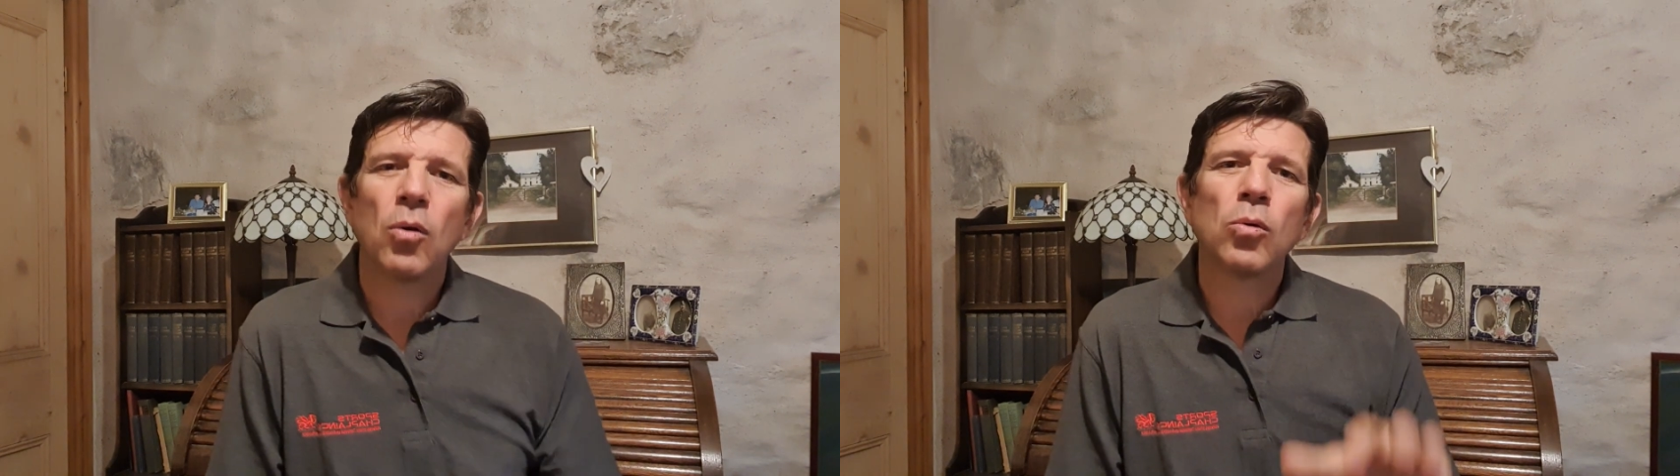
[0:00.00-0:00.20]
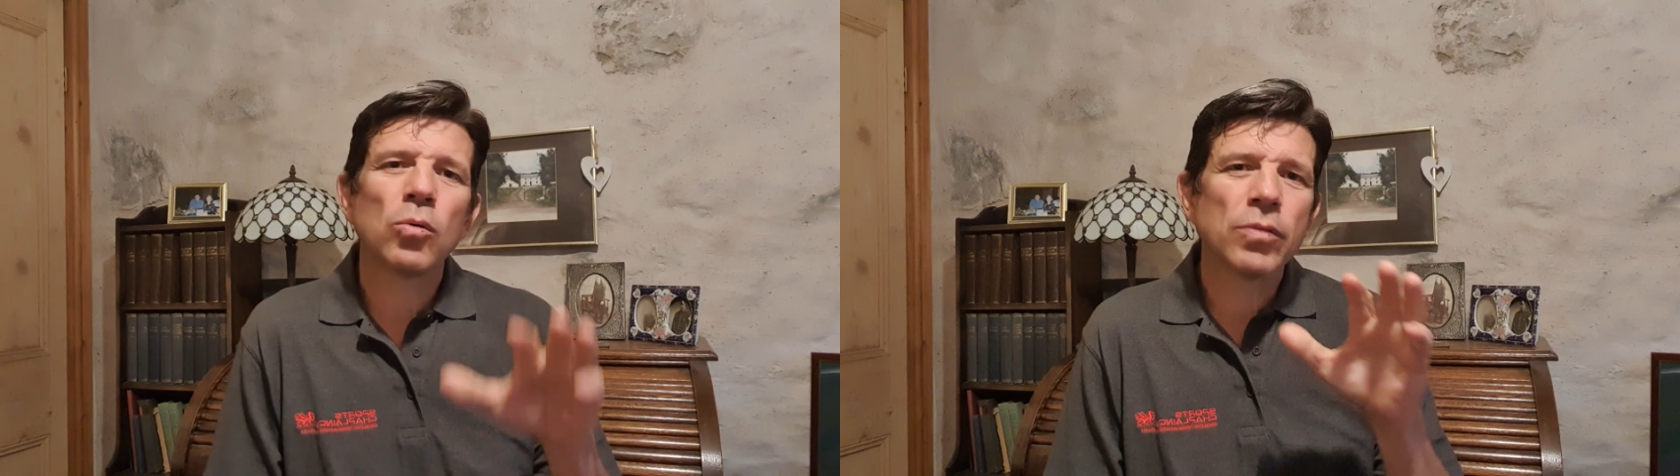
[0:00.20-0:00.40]

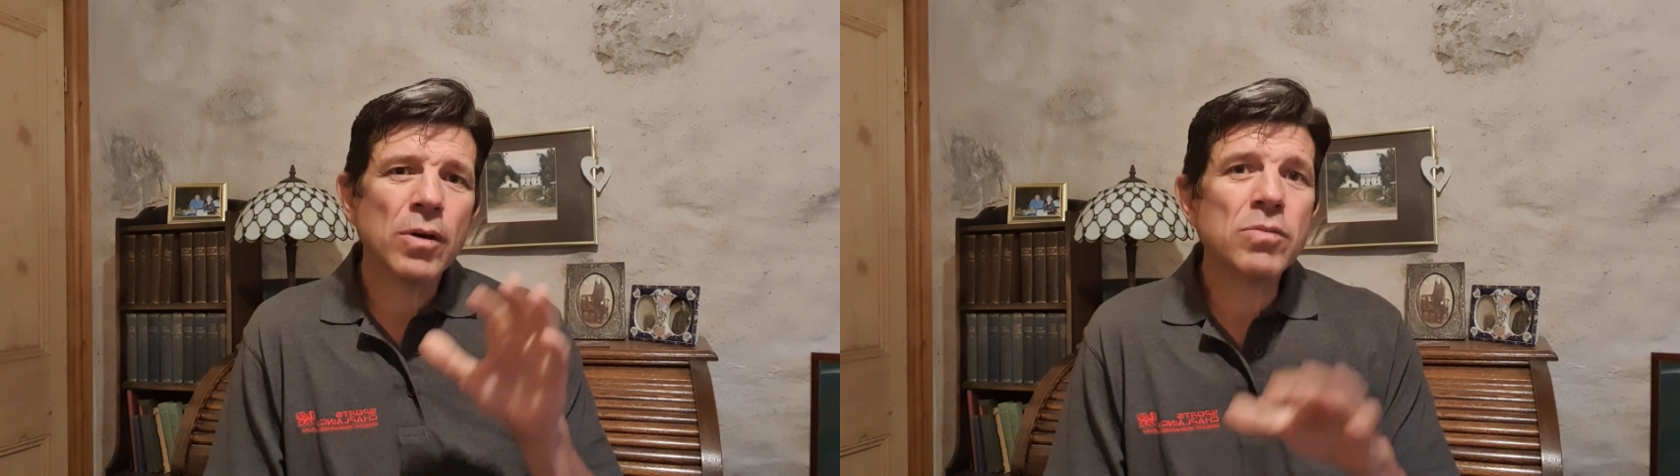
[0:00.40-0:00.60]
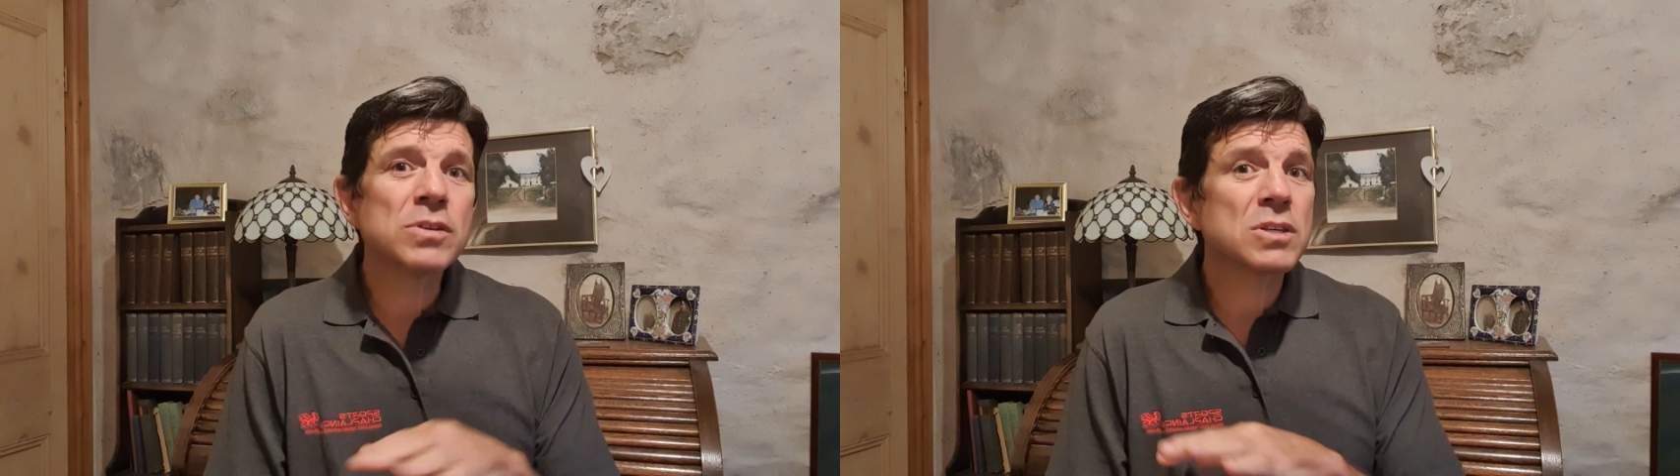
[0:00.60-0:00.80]
although
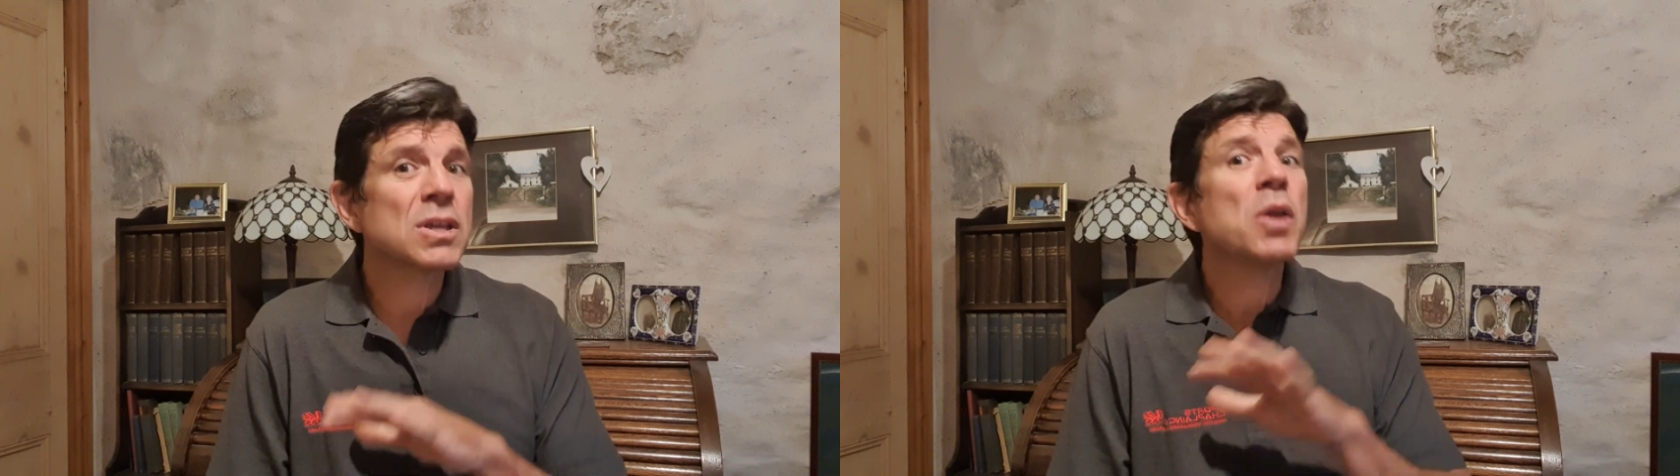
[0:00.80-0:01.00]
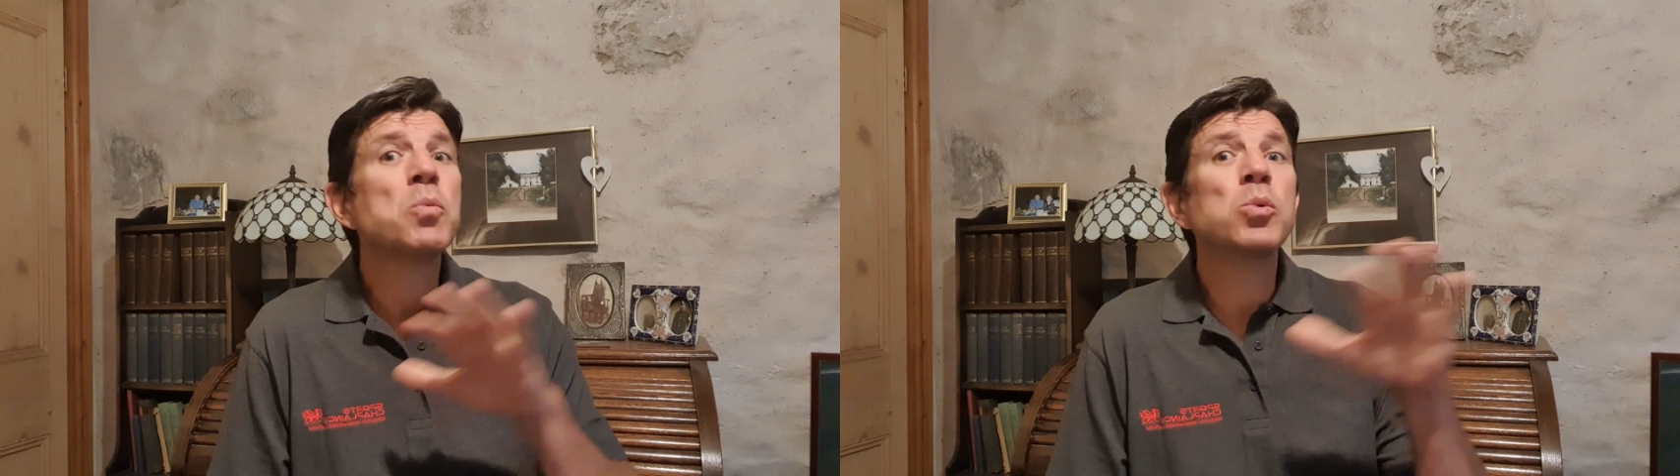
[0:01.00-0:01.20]
this is
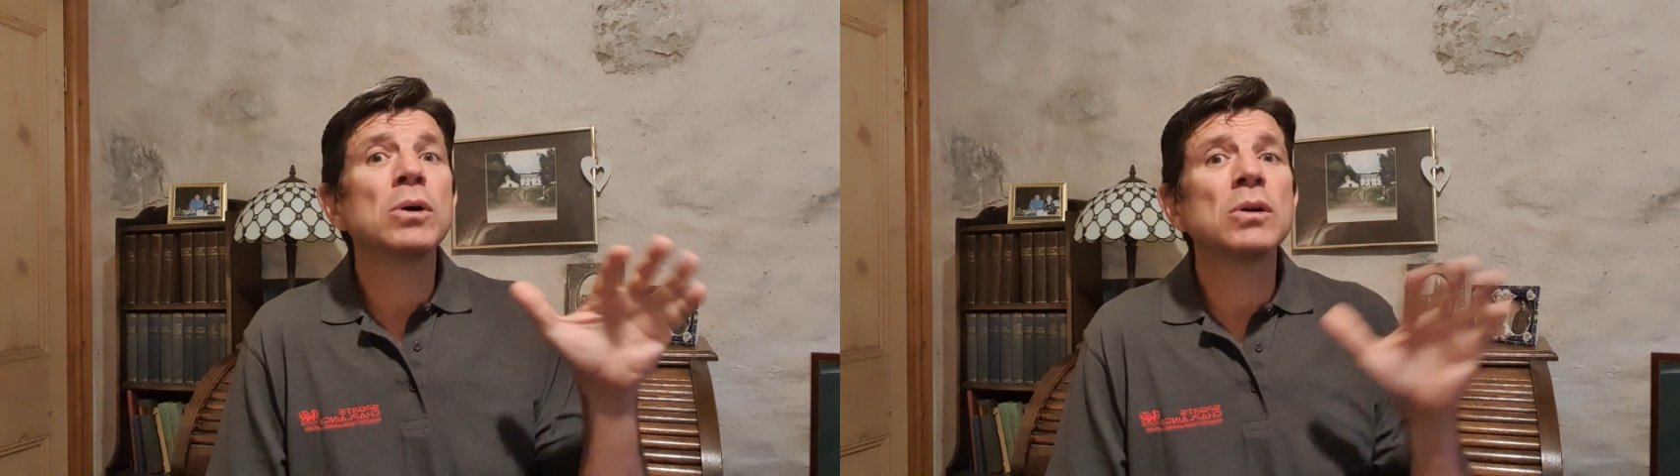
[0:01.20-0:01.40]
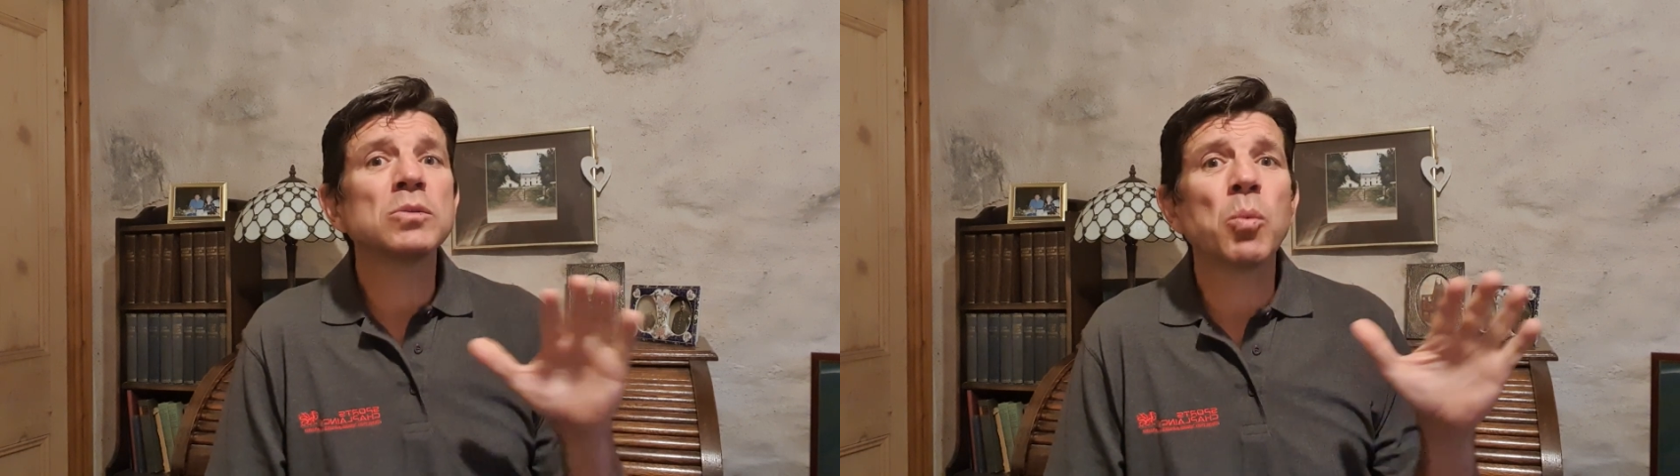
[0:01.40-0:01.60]
a
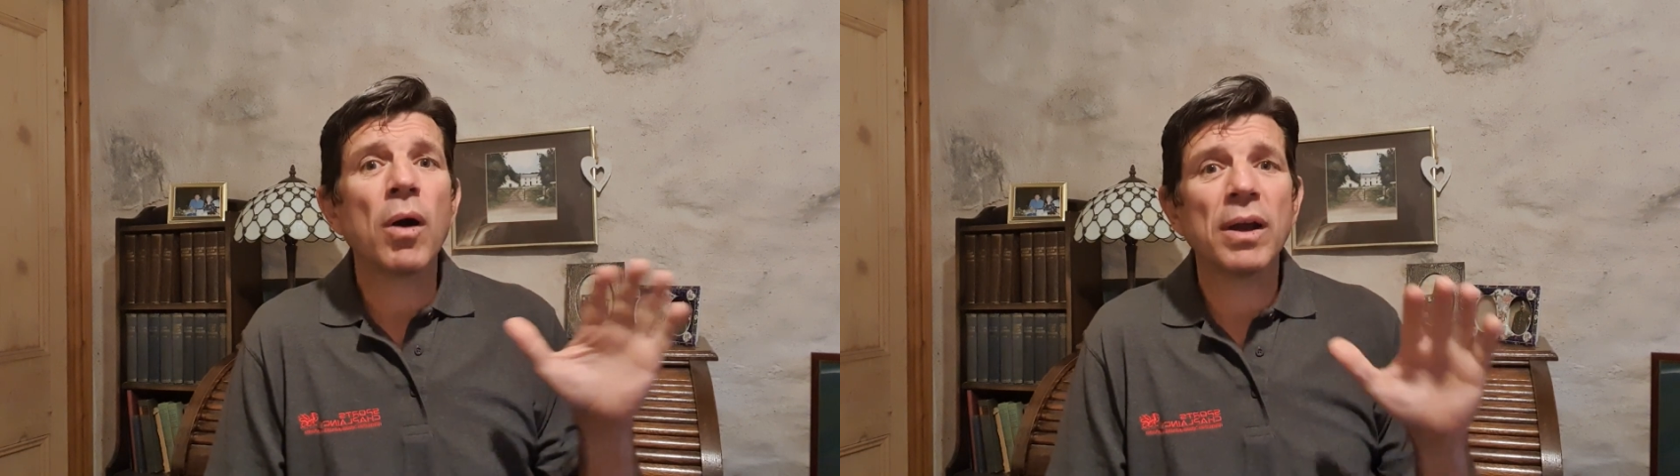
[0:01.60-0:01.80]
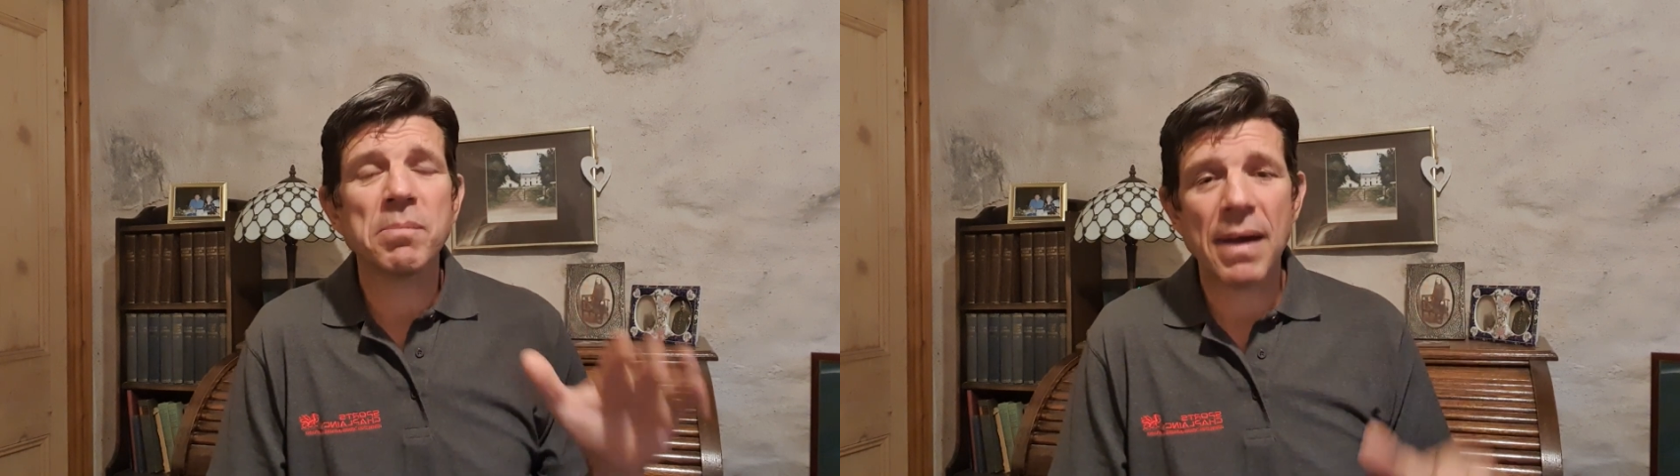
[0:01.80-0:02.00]

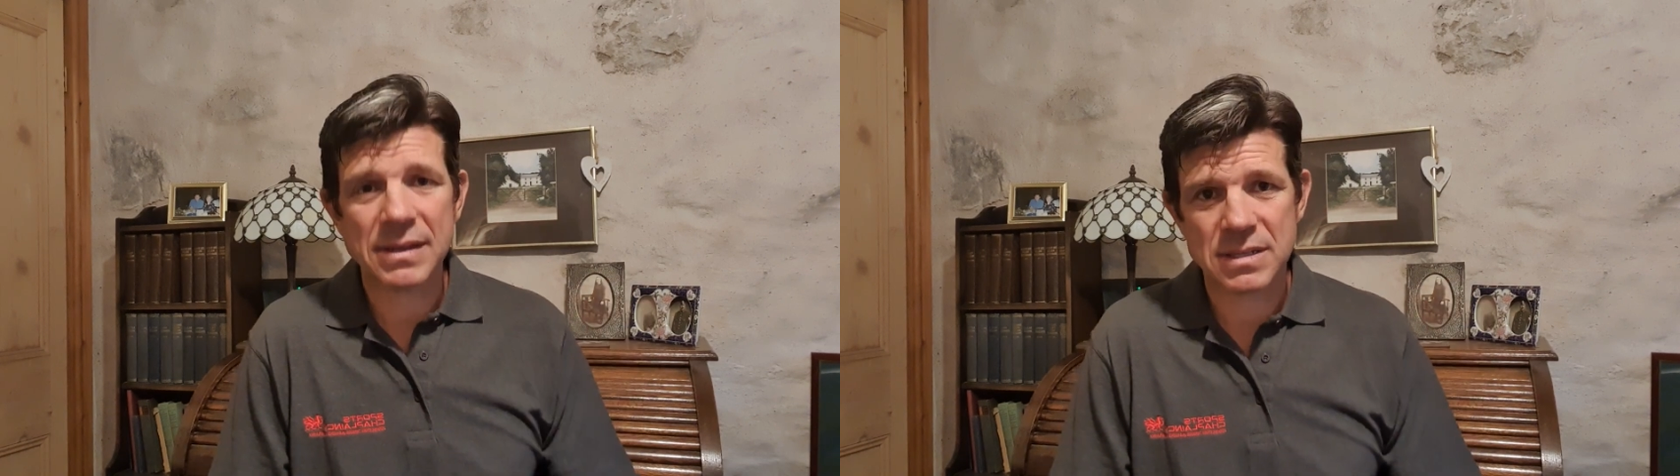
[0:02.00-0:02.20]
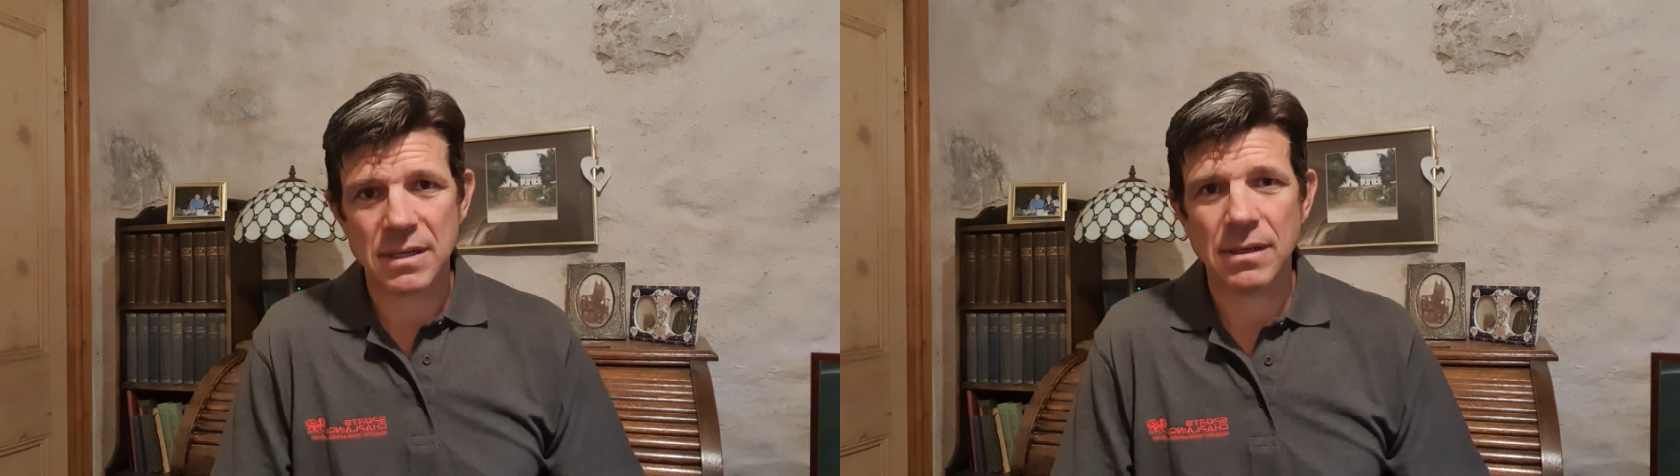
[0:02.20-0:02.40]
worldwide
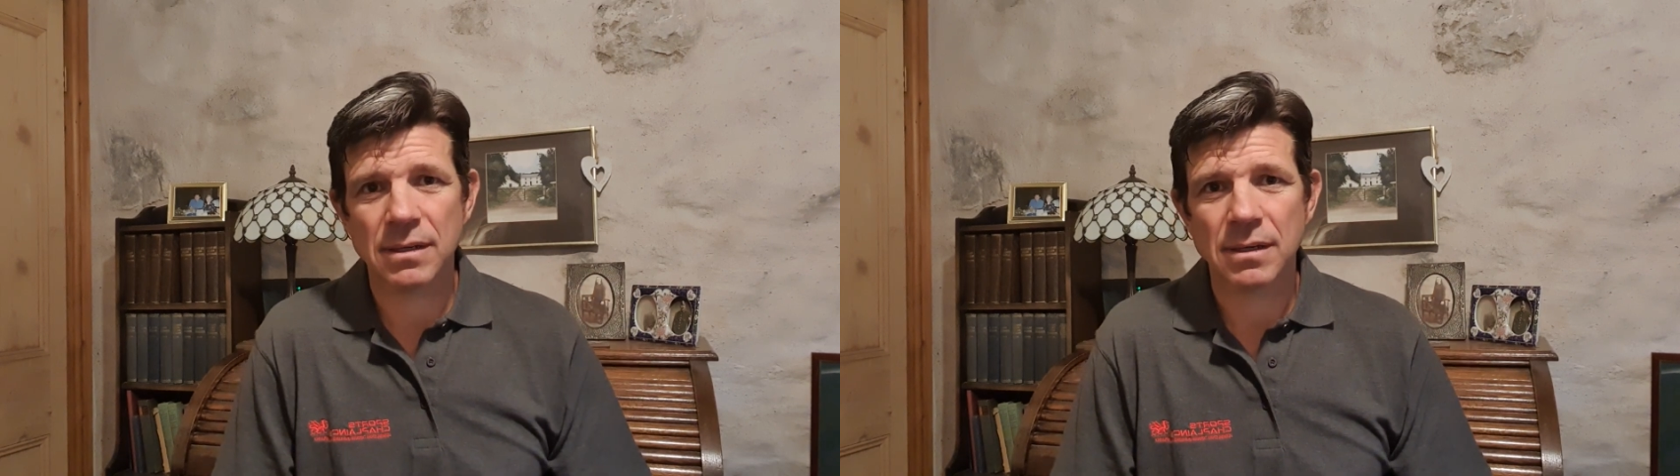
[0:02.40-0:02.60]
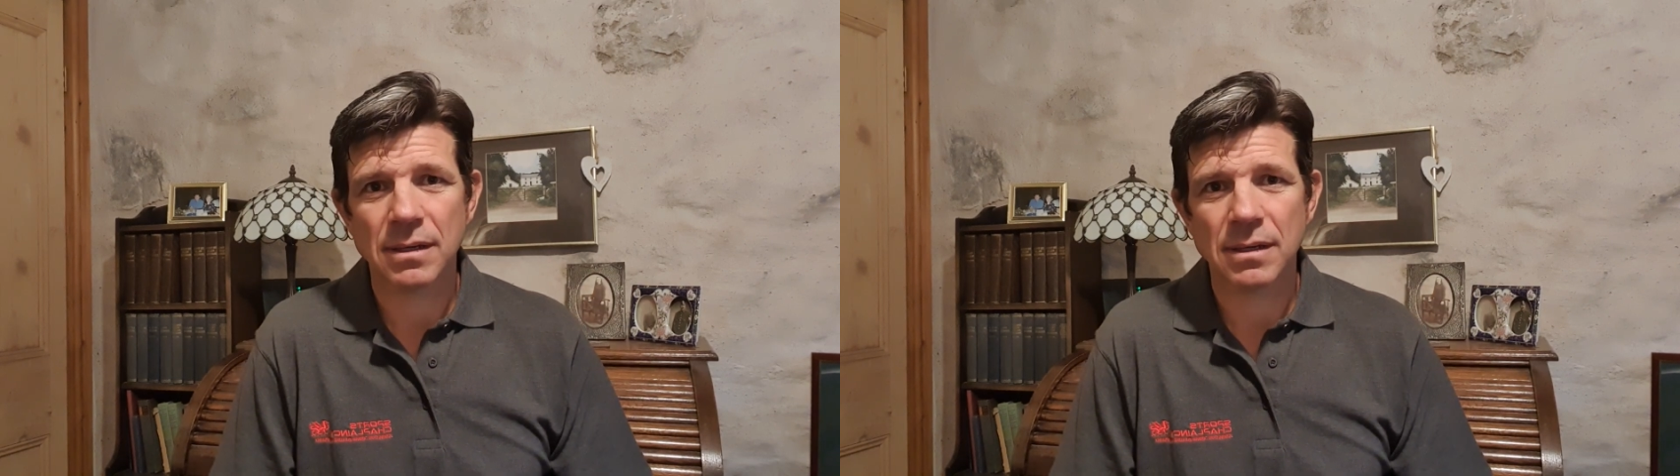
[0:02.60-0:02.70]
matter,